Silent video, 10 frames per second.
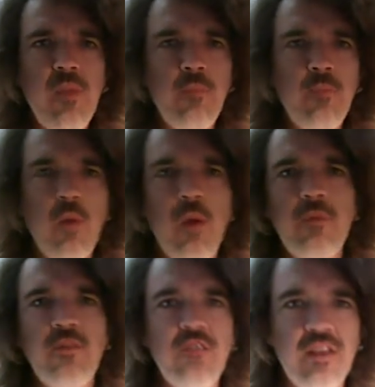Why would
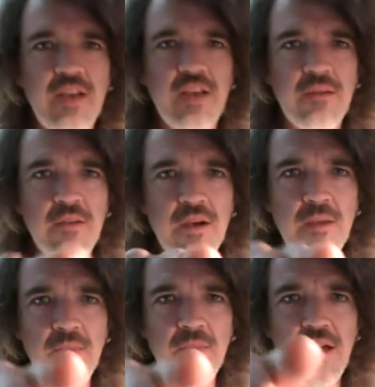you say that?
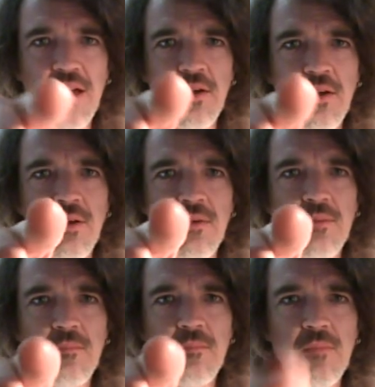Yeah, I heard
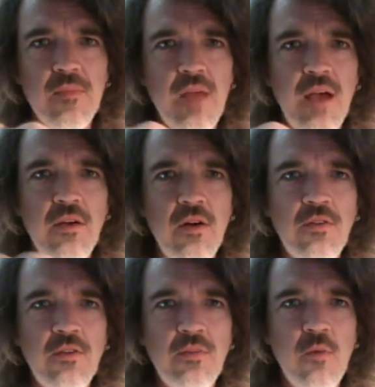I called
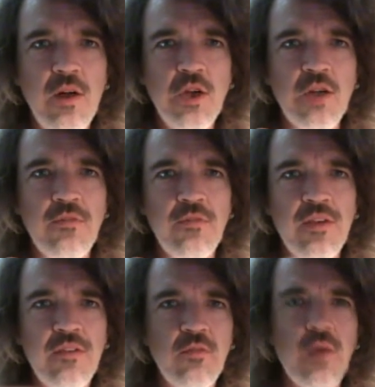him while shit
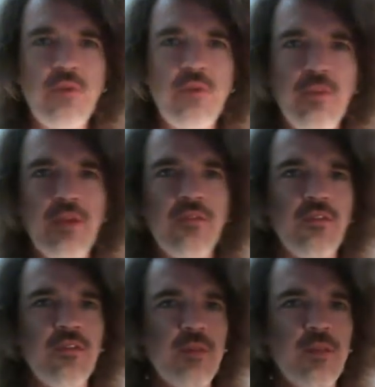faced. Why would you be
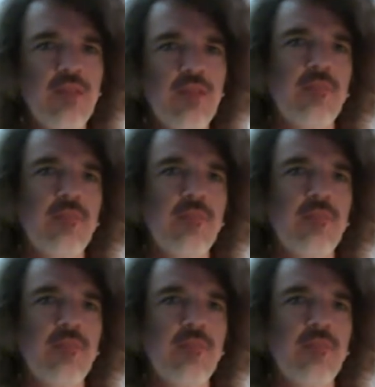concerned about that?